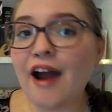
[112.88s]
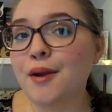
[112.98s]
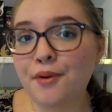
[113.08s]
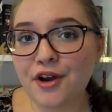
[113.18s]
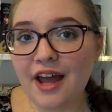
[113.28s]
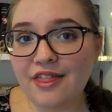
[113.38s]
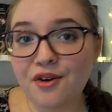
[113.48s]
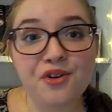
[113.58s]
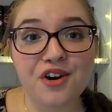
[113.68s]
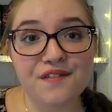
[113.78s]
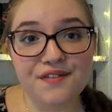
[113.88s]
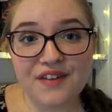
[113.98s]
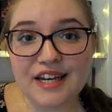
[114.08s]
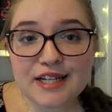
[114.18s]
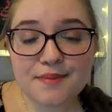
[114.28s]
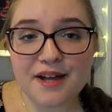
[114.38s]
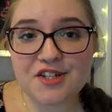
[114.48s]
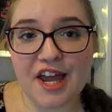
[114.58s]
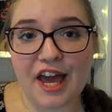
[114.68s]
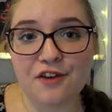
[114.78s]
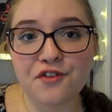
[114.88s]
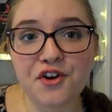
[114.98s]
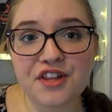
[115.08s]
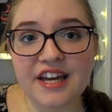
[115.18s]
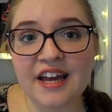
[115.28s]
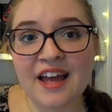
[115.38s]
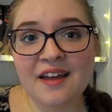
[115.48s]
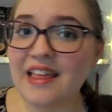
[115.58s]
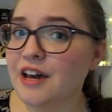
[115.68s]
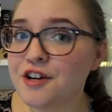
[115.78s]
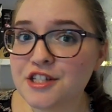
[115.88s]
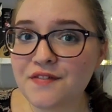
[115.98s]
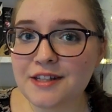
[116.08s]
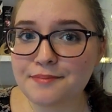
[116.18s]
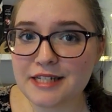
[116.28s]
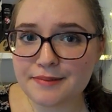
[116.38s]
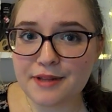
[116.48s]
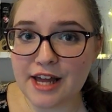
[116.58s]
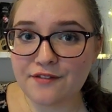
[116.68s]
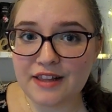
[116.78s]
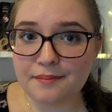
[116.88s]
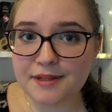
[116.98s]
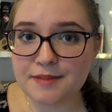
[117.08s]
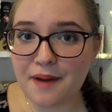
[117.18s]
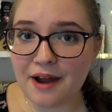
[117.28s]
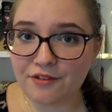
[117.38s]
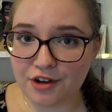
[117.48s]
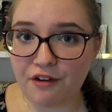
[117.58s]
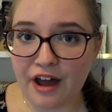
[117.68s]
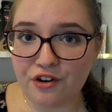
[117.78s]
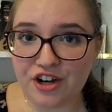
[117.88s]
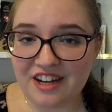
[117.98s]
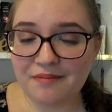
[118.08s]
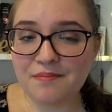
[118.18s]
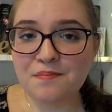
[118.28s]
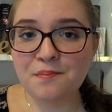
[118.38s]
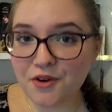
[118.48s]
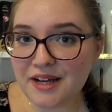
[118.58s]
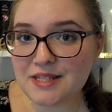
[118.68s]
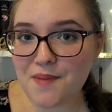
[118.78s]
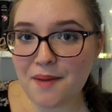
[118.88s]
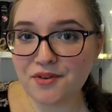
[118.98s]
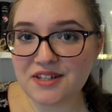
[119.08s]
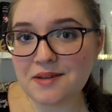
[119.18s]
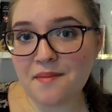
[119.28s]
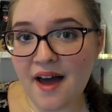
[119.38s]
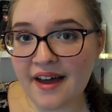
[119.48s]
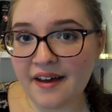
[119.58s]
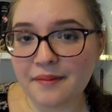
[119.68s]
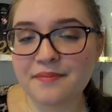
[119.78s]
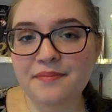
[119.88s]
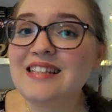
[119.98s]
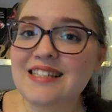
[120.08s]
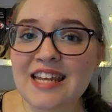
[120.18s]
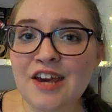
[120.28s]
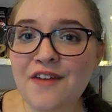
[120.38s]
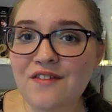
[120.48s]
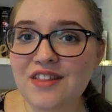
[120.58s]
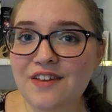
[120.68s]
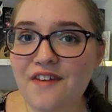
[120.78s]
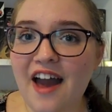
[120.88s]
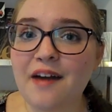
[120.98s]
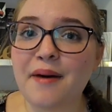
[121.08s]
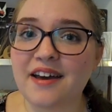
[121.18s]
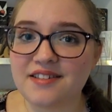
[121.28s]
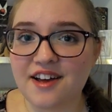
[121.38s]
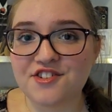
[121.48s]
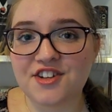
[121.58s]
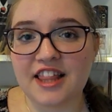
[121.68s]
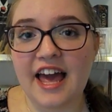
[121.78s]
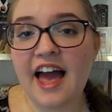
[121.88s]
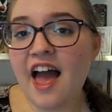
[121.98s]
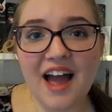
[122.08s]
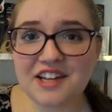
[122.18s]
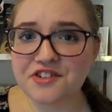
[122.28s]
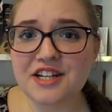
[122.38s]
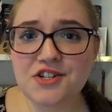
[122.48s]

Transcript: Harry Potter and the Order of the Phoenix by J.K. Rowling, The Heroes of Olympus, Blood of Olympus by Riordan, Cress by Marissa Meyer, and City of Heavenly Fire by Cassandra Clare. I